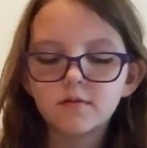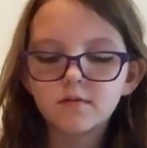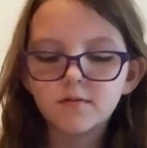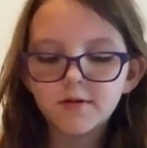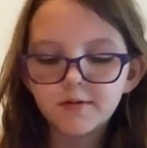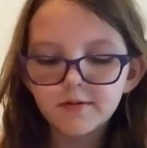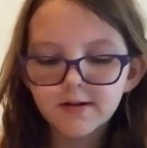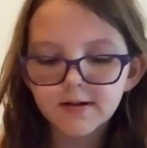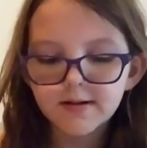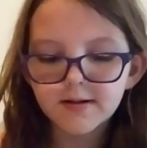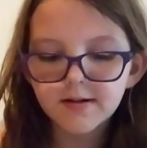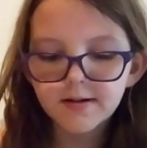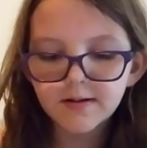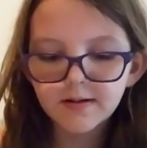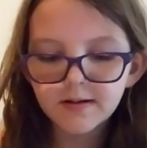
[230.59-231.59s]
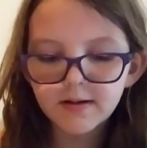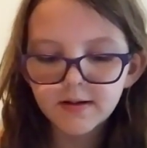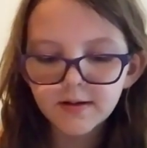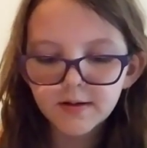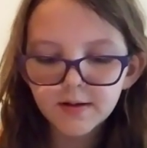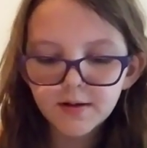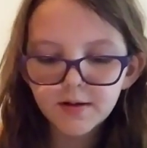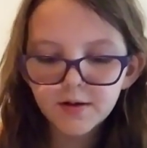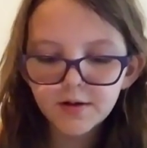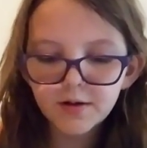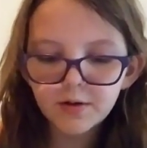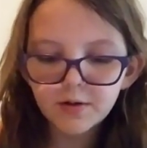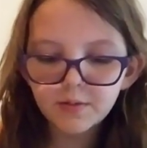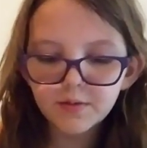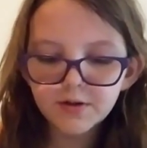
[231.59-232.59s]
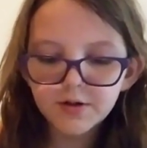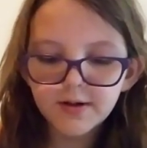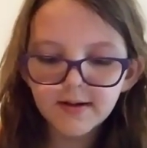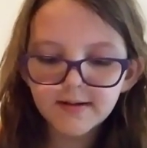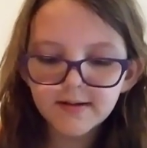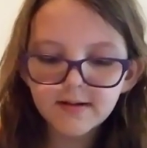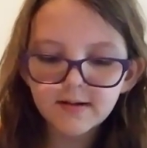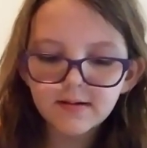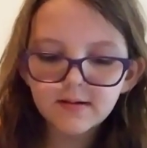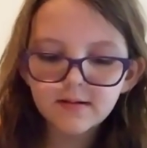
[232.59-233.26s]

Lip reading: glue gun to do it, you would just